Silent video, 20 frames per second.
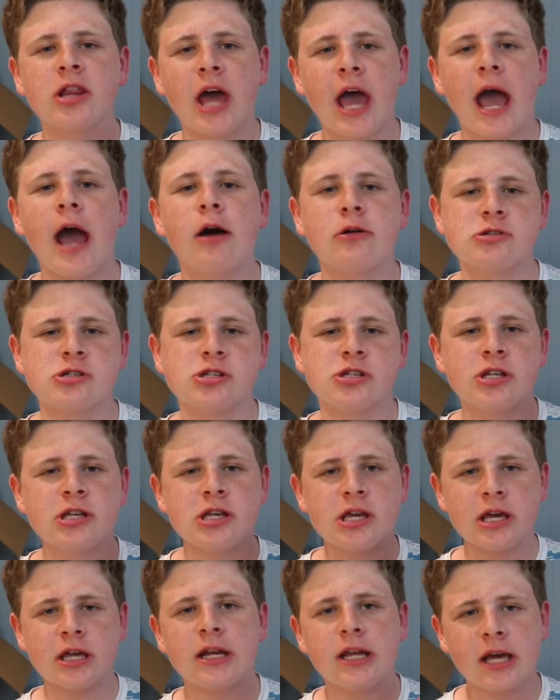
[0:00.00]
of the house.
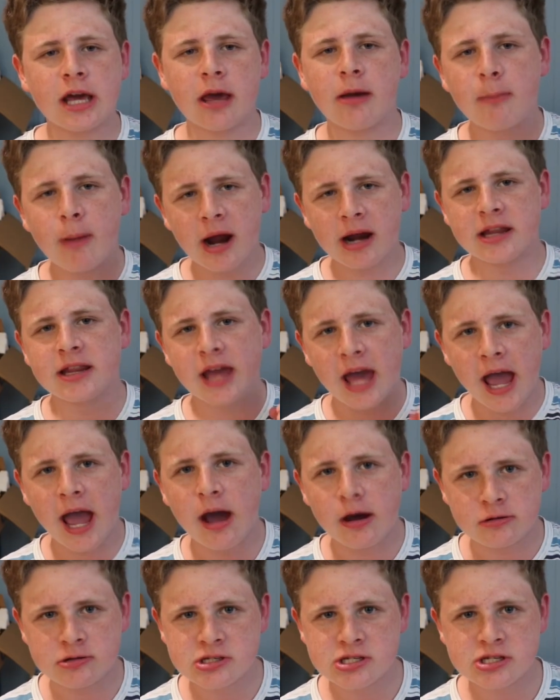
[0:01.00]
Yeet him out of the
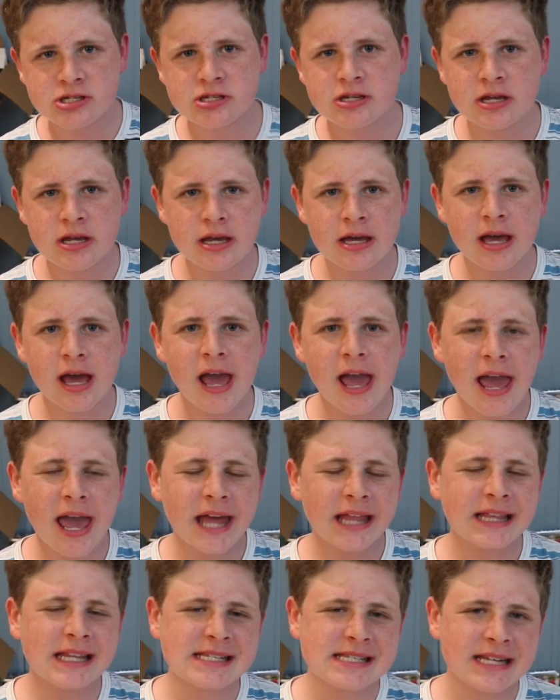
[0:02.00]
house.
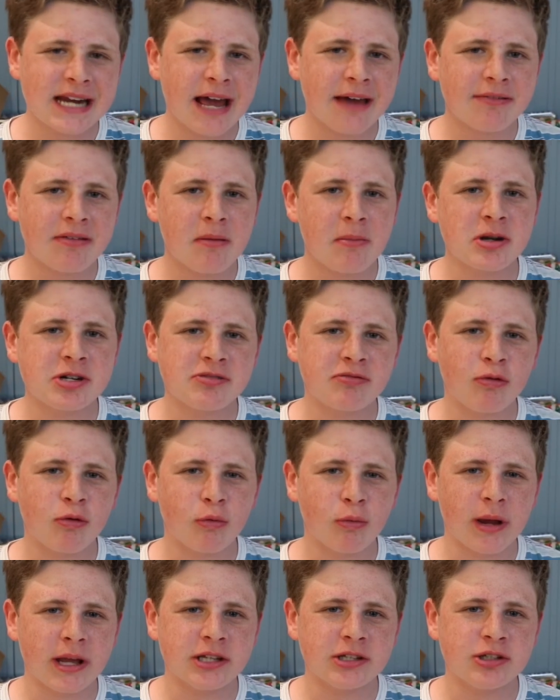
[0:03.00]
Doesn't have that much of a
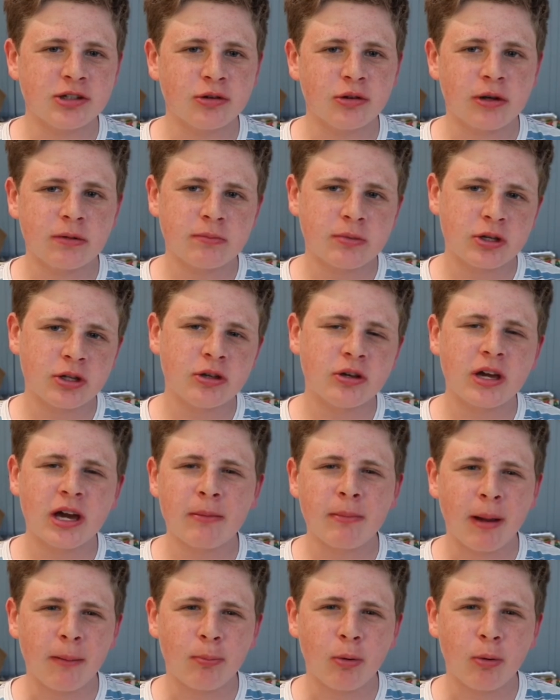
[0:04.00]
ring to it, but you get my